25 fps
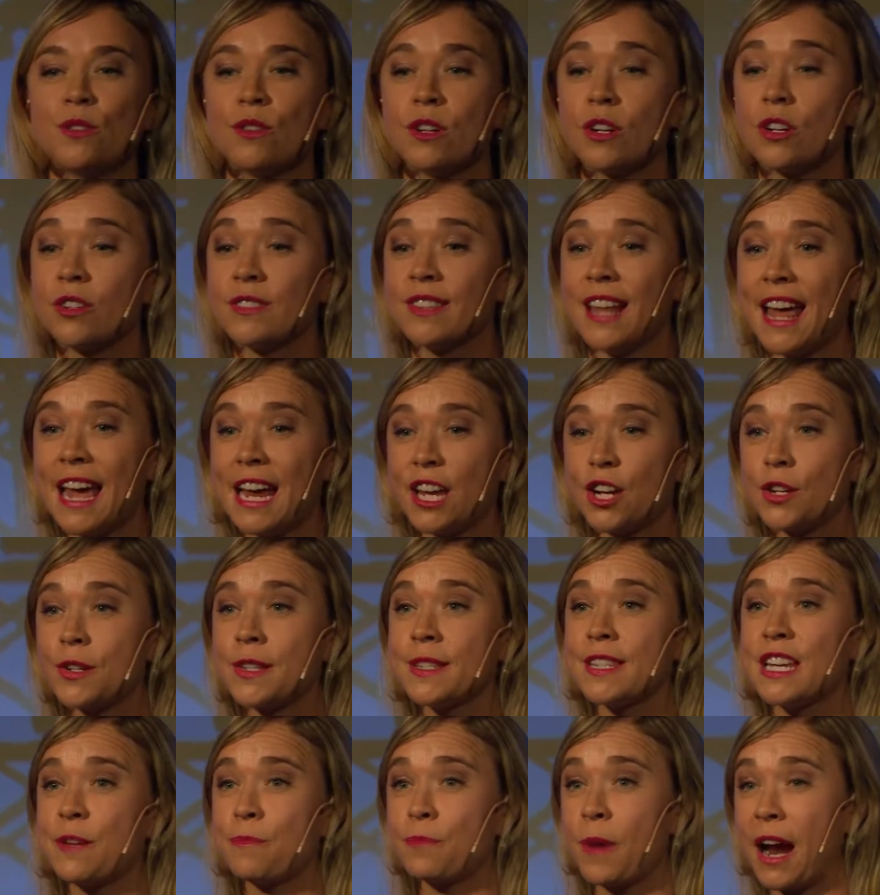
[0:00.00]
your light, your
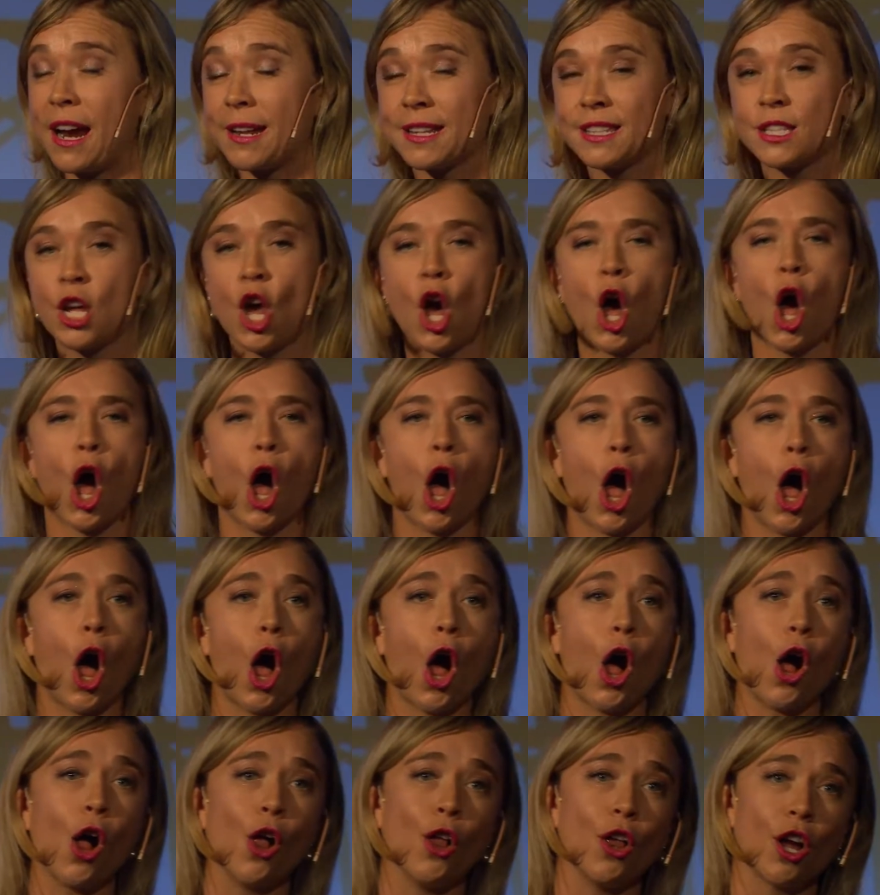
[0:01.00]
sleep rates,
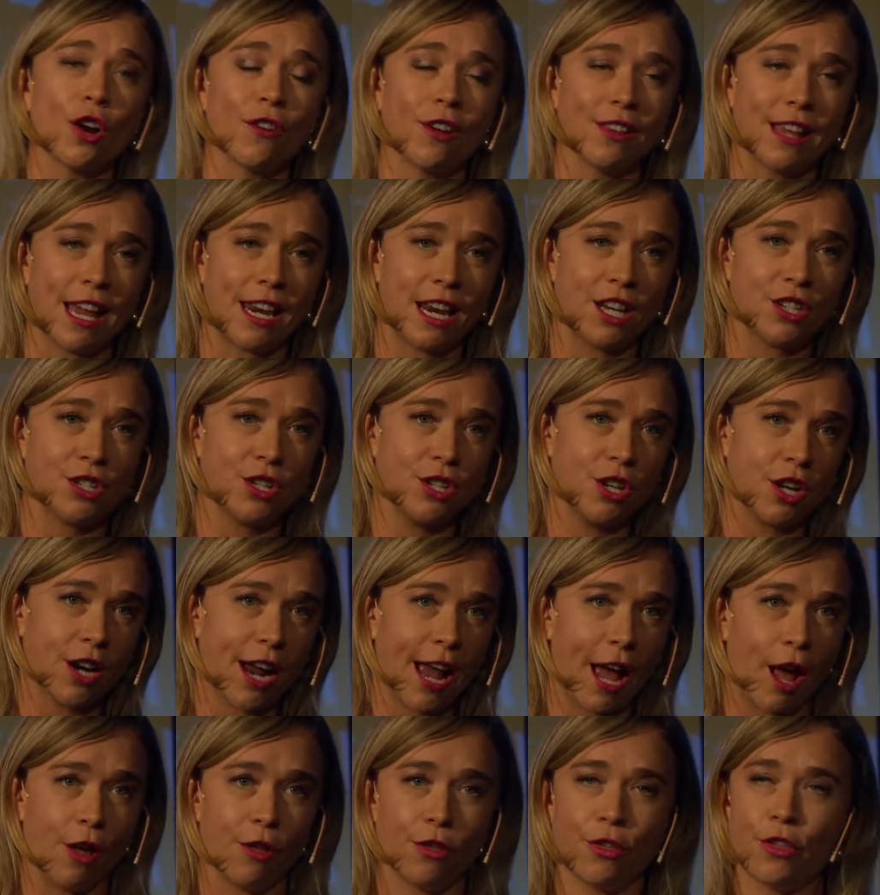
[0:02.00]
all are related to your
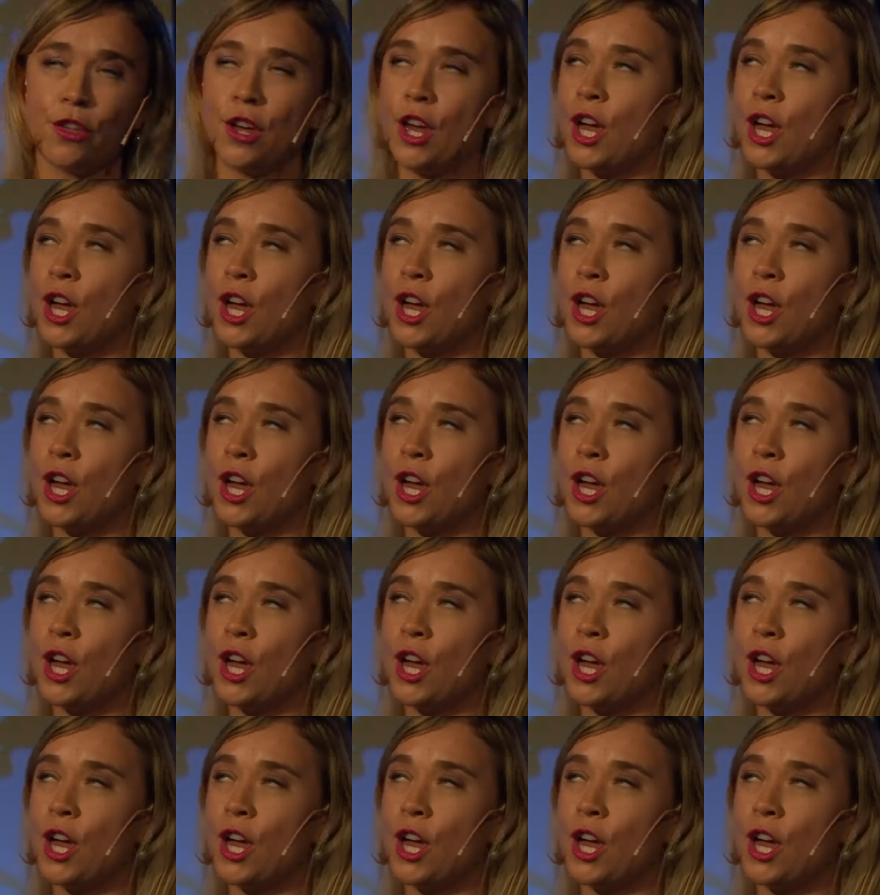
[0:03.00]
health.